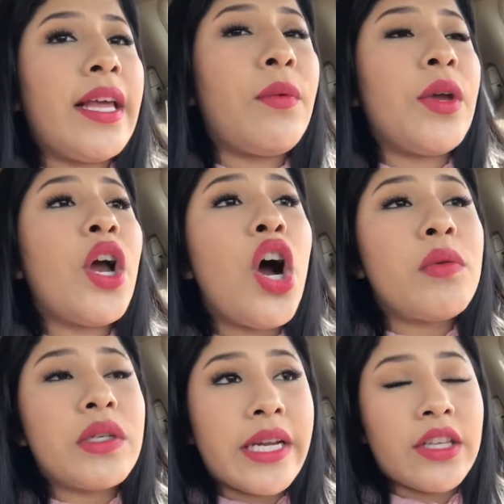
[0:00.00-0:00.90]
We're like, we
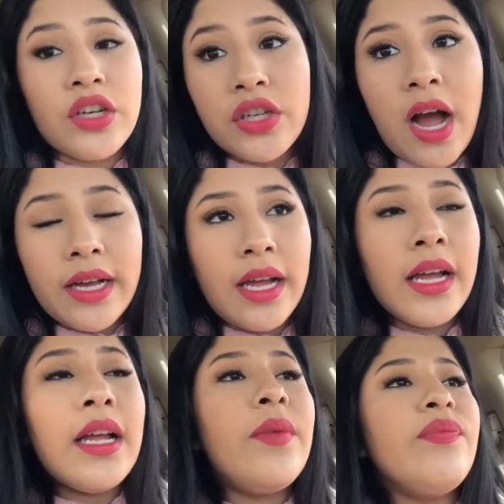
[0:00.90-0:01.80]
hope she gets her
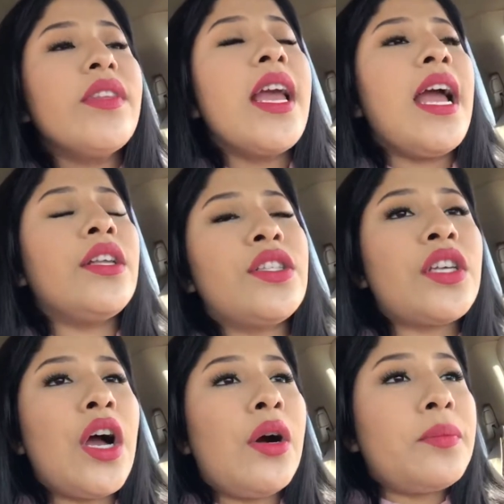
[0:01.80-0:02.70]
DACA, and
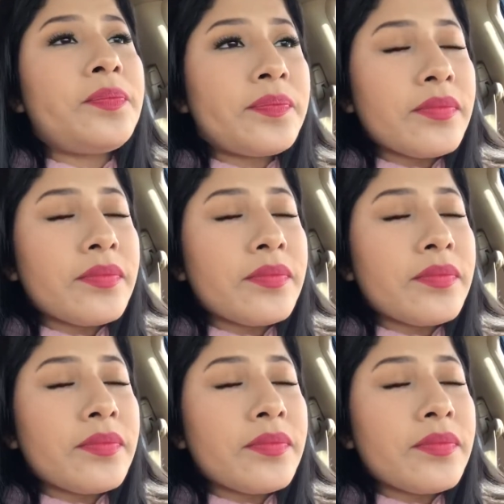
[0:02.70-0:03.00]
so